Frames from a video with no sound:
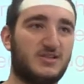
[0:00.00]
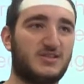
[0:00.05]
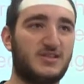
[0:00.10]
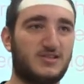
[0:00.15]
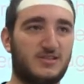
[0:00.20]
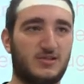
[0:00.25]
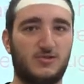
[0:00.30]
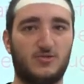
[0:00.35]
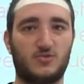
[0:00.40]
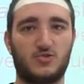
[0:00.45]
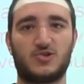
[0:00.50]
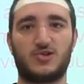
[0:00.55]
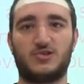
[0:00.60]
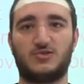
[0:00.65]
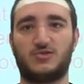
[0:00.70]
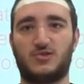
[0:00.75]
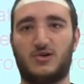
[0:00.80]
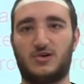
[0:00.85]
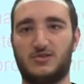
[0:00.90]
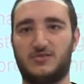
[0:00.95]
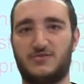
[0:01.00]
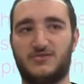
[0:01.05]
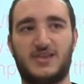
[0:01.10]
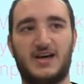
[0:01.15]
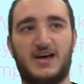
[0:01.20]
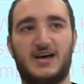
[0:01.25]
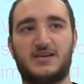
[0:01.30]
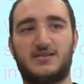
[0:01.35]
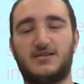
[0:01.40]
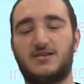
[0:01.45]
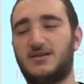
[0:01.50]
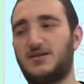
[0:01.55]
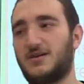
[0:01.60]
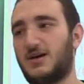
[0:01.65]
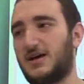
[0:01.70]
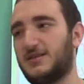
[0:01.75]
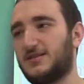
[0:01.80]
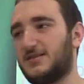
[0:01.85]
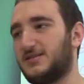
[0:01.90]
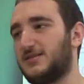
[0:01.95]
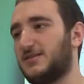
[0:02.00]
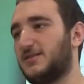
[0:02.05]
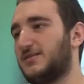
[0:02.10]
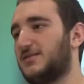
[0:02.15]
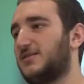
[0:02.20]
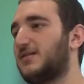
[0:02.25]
the solution to all of that and